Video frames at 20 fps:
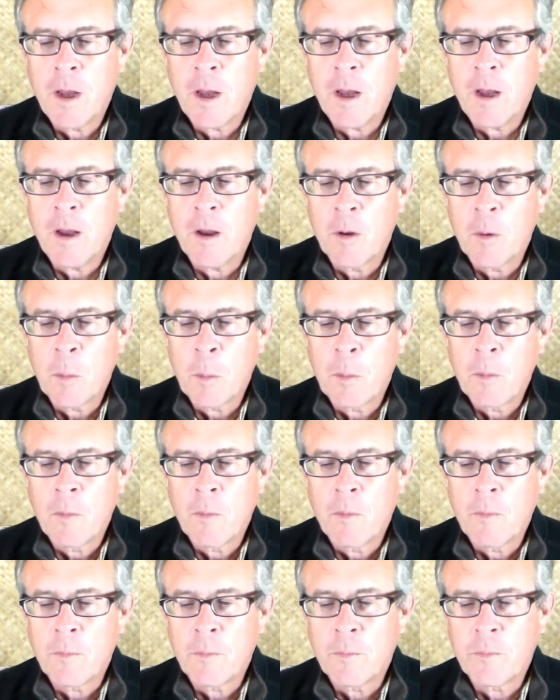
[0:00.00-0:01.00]
Uh,
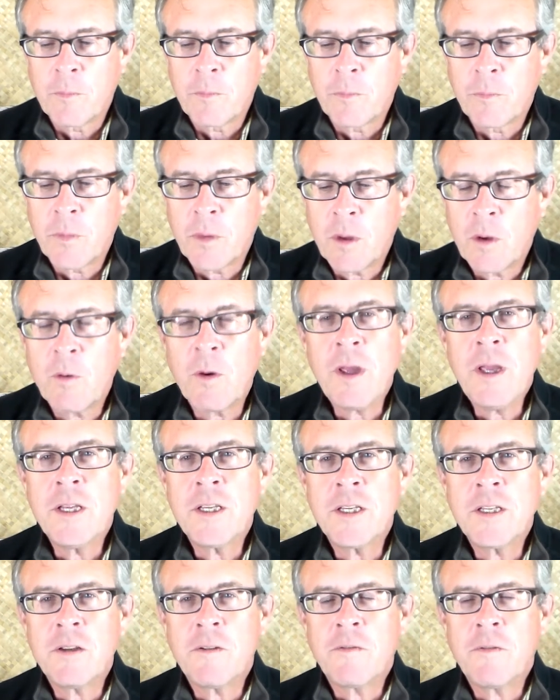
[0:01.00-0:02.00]

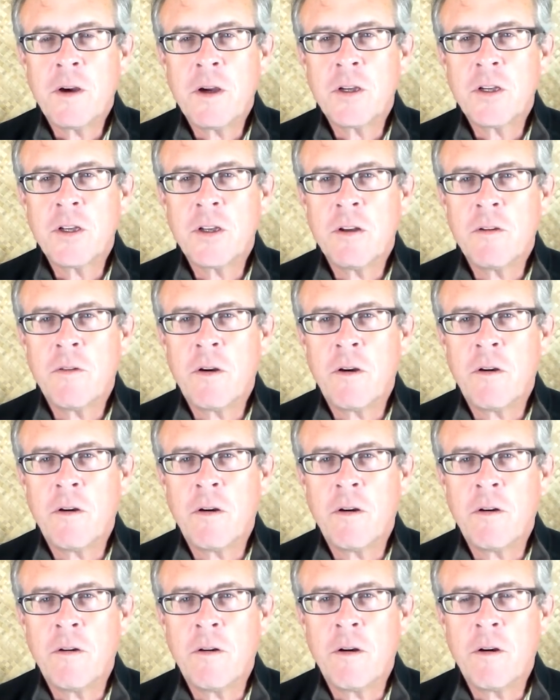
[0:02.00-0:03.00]
grace is a function of,
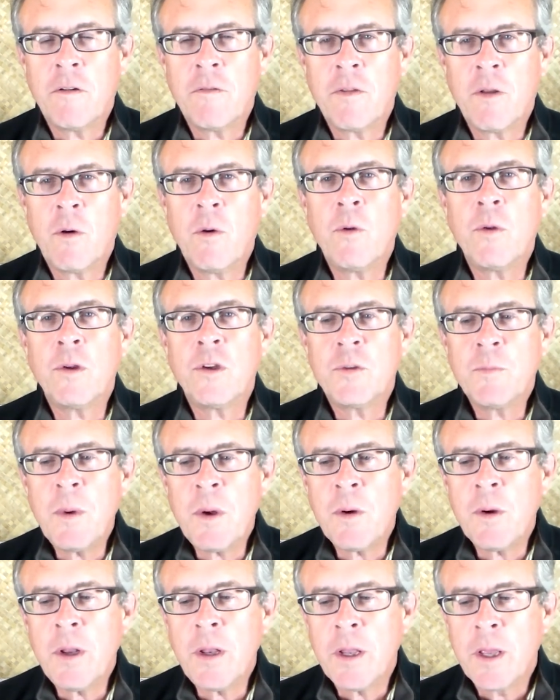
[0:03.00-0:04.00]
of of the Holy
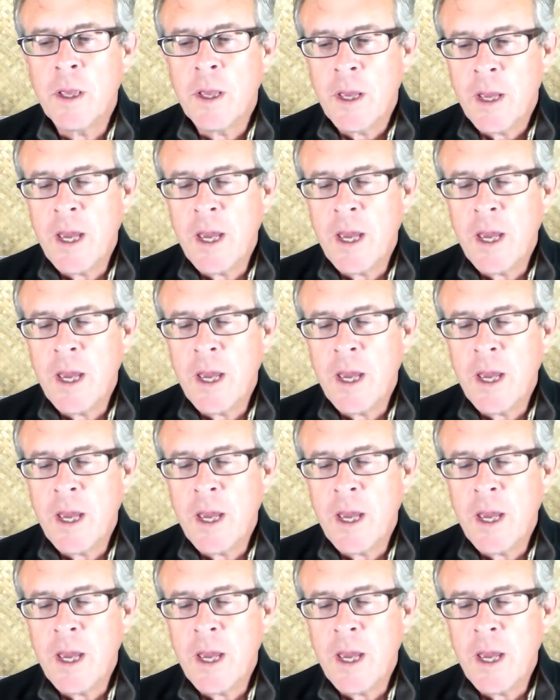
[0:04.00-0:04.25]
Spirit,